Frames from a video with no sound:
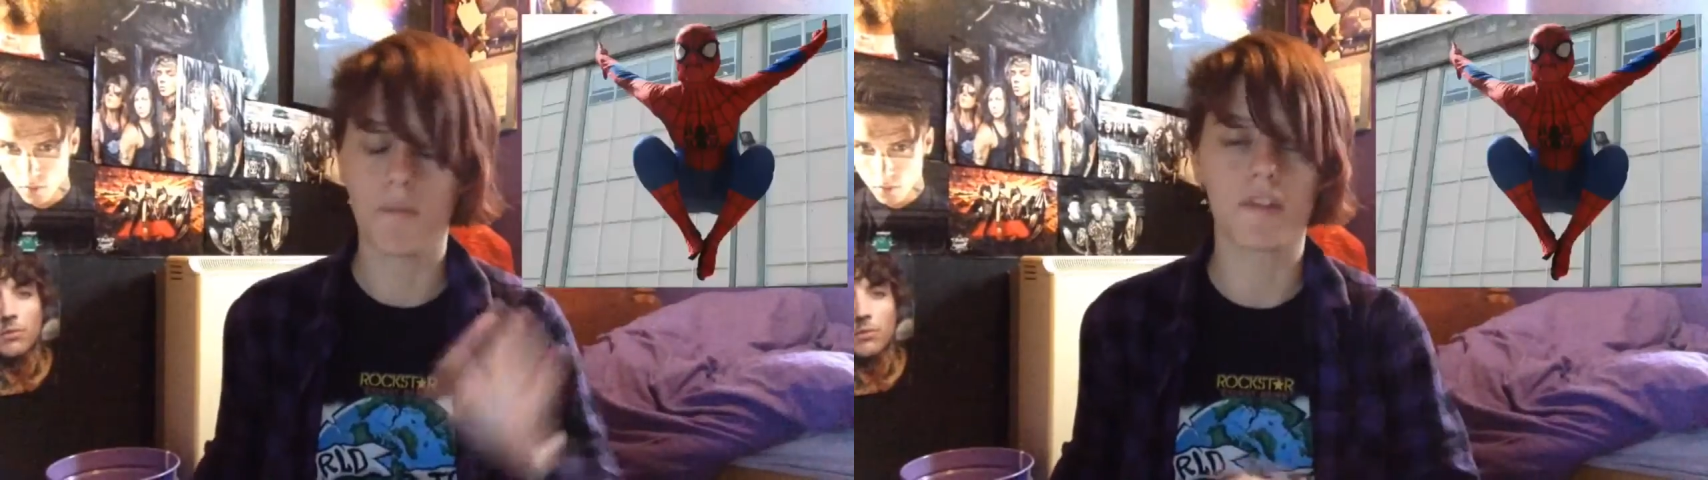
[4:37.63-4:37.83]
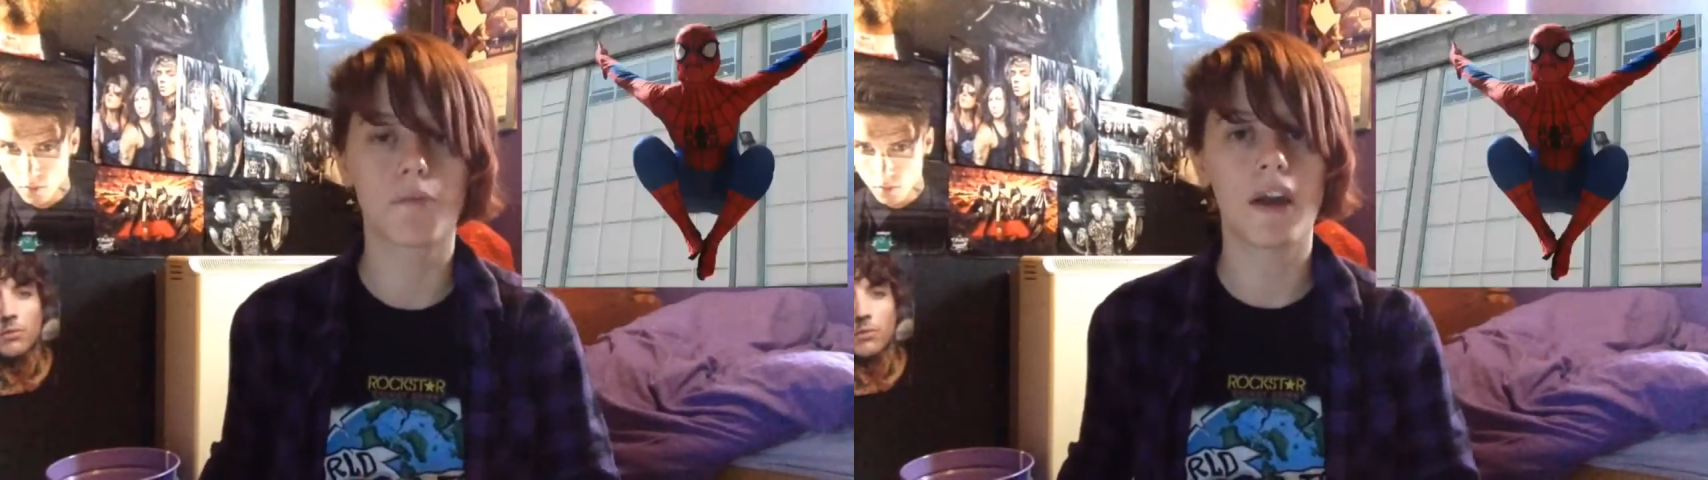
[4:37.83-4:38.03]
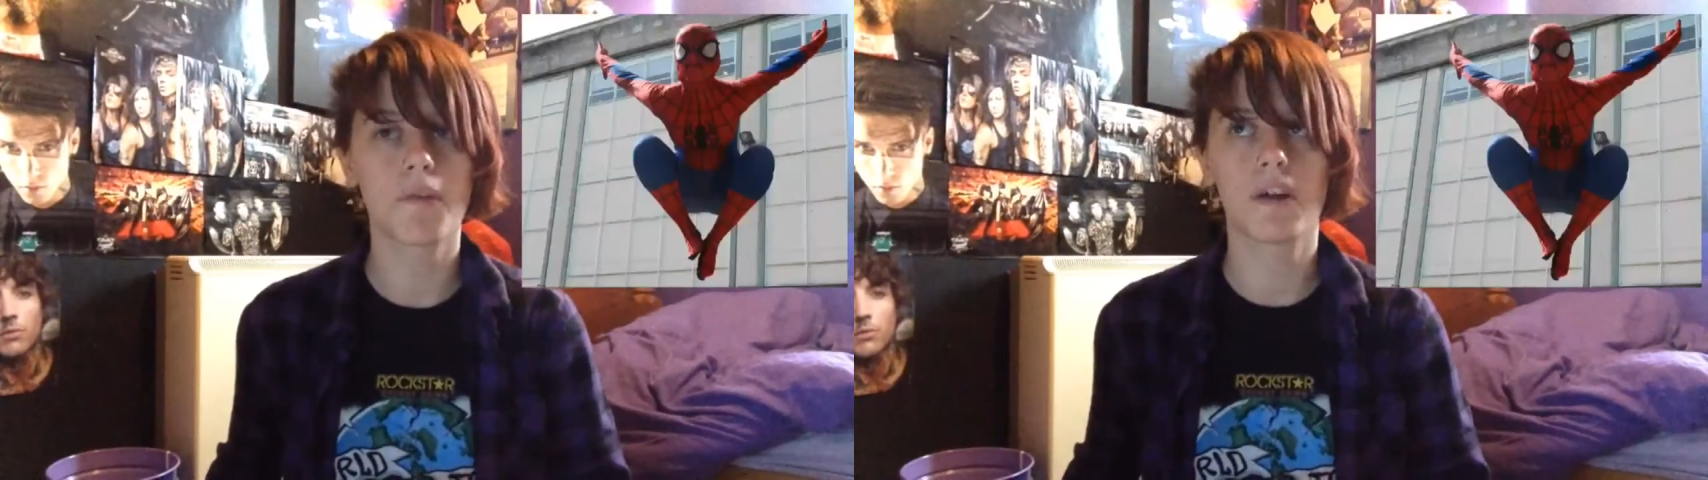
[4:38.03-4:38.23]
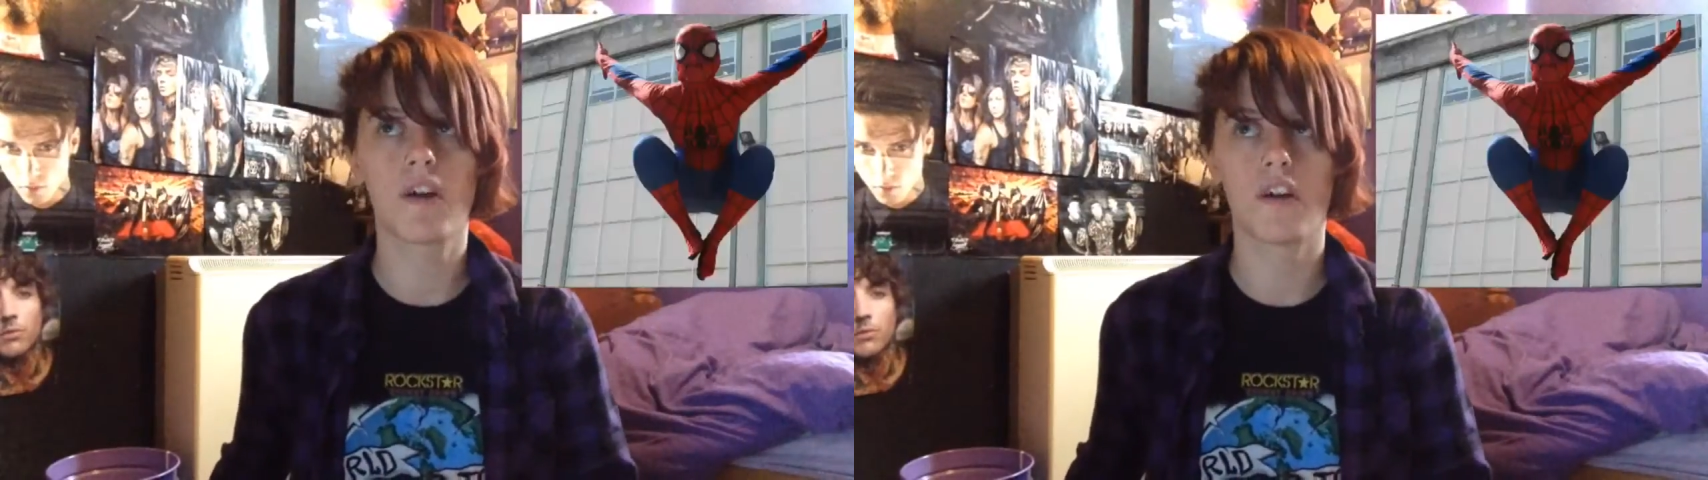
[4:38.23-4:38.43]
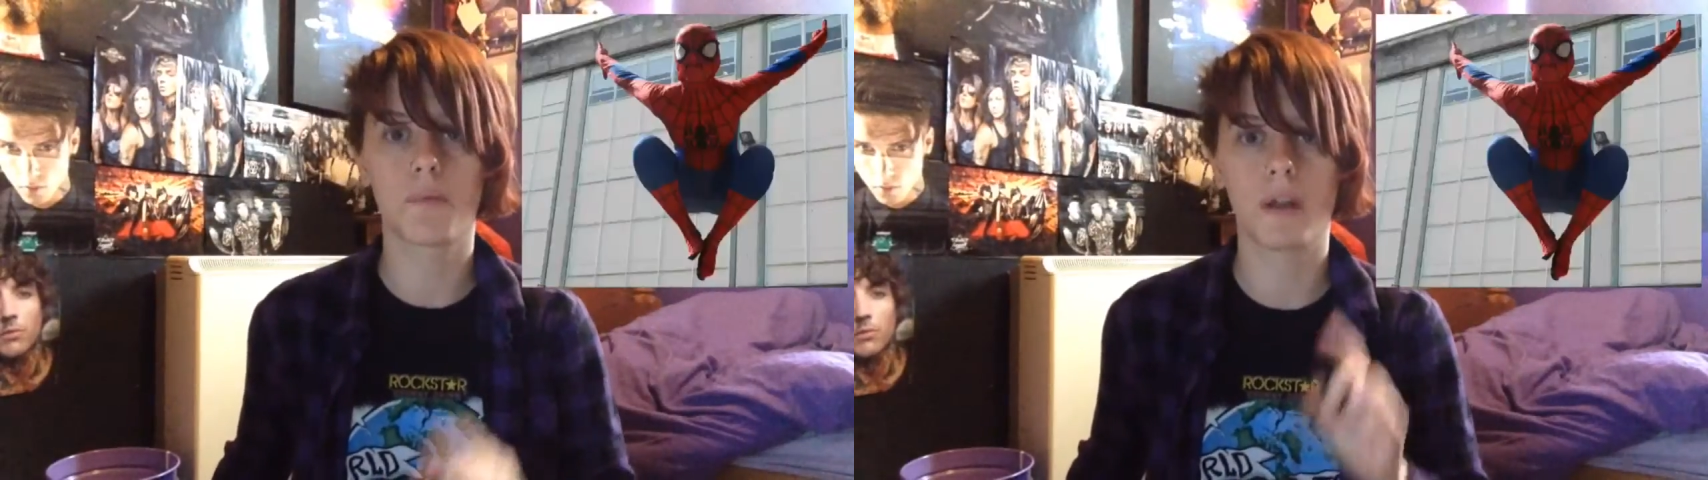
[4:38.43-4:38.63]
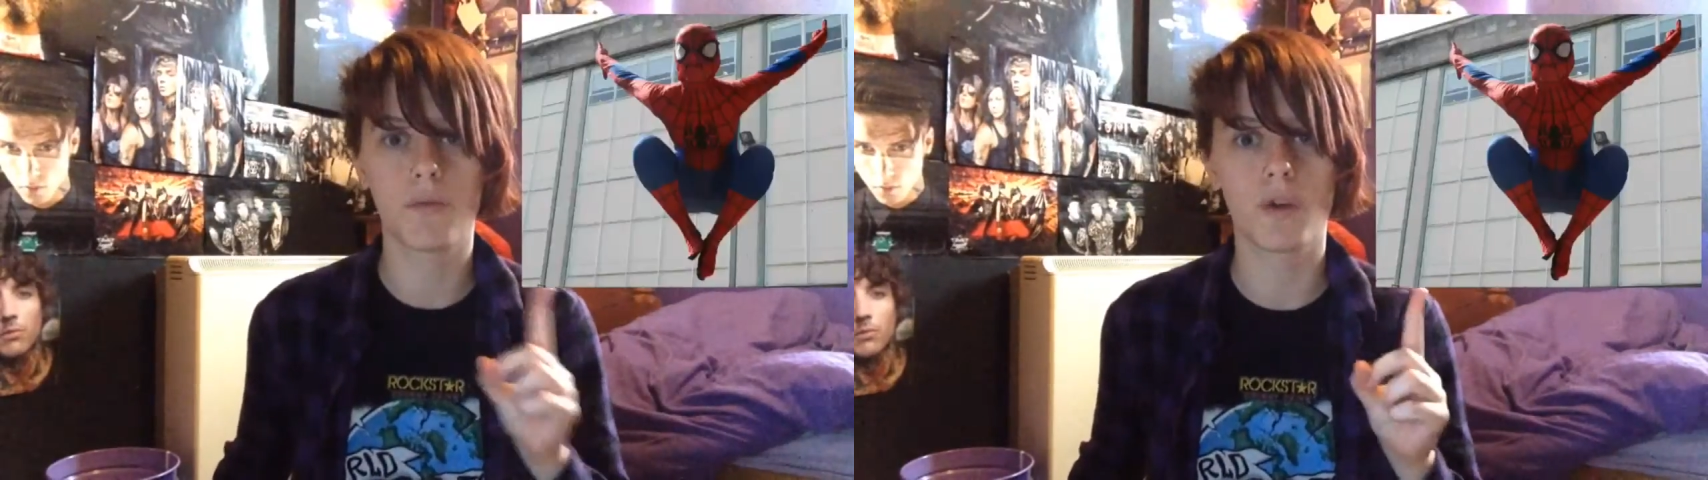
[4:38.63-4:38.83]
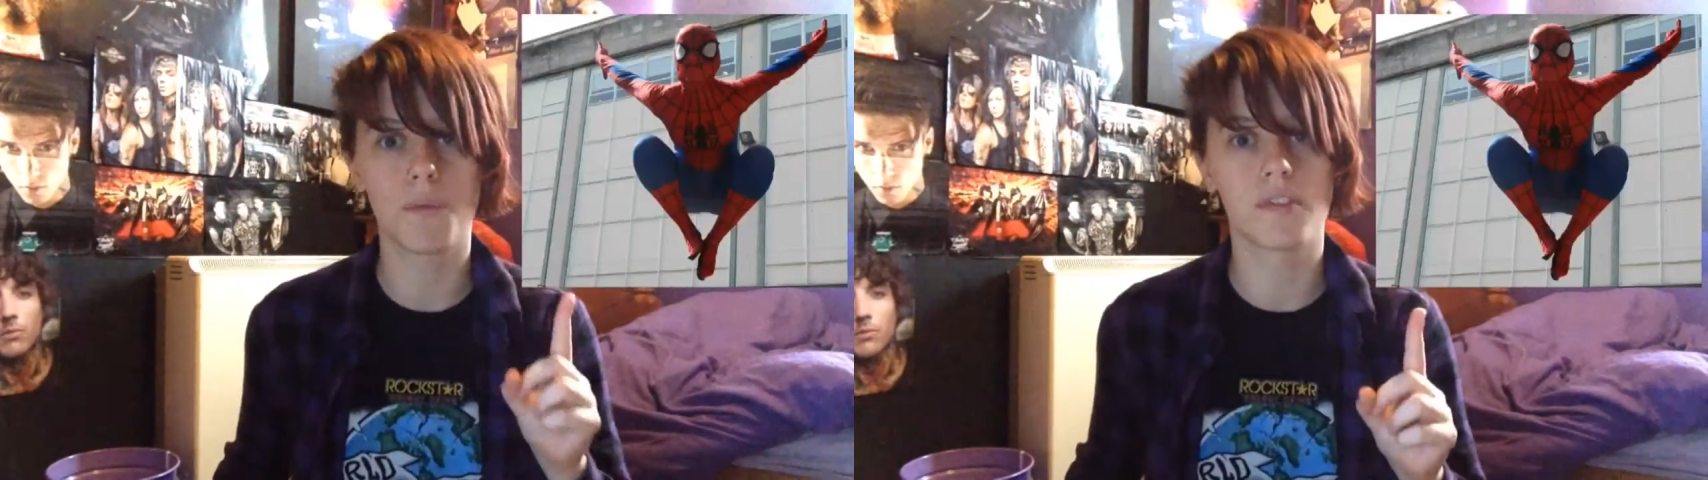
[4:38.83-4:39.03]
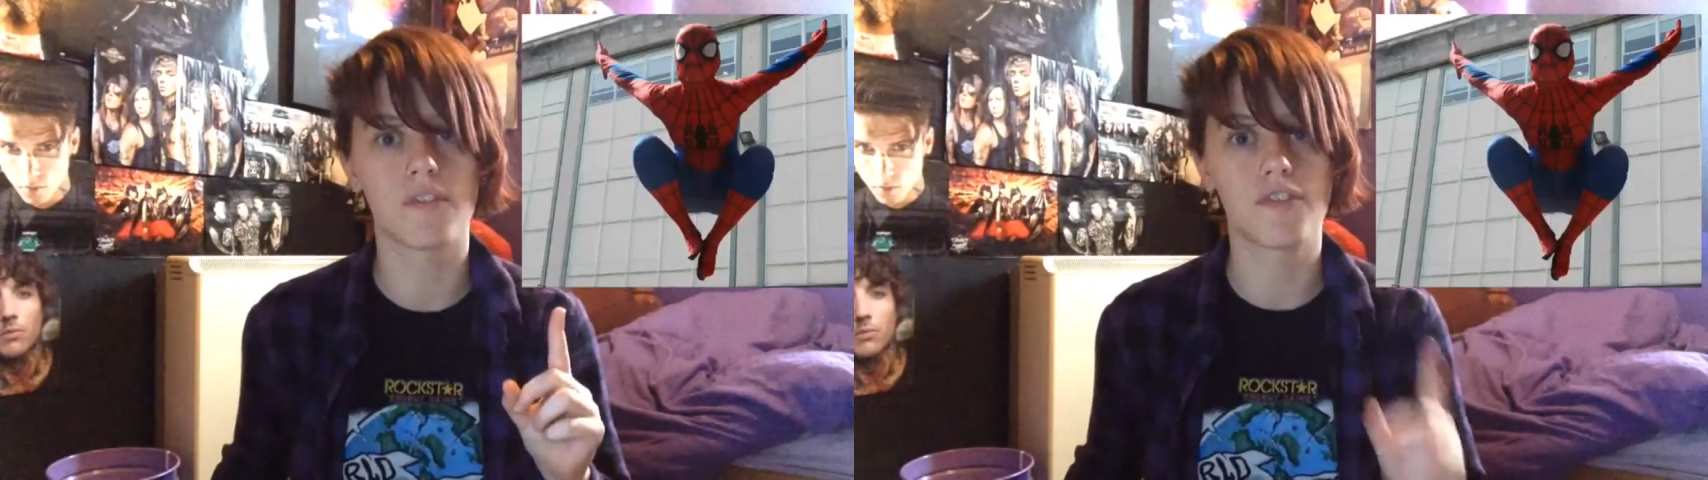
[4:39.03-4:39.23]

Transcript: My Spider-Man cosplay ripped